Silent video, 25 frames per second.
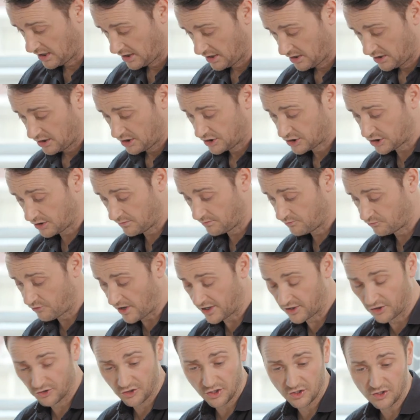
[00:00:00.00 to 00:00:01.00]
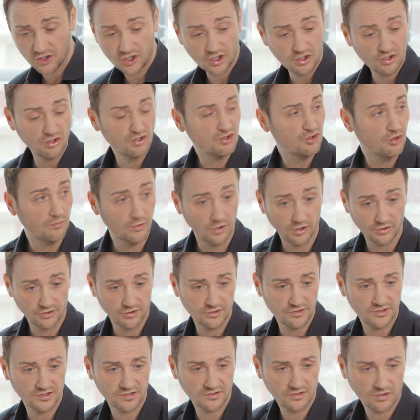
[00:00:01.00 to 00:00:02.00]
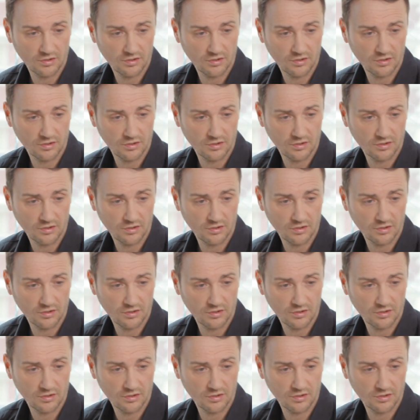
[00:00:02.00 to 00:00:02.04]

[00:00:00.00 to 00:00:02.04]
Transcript: Yep. Some red onion. You can use normal onions.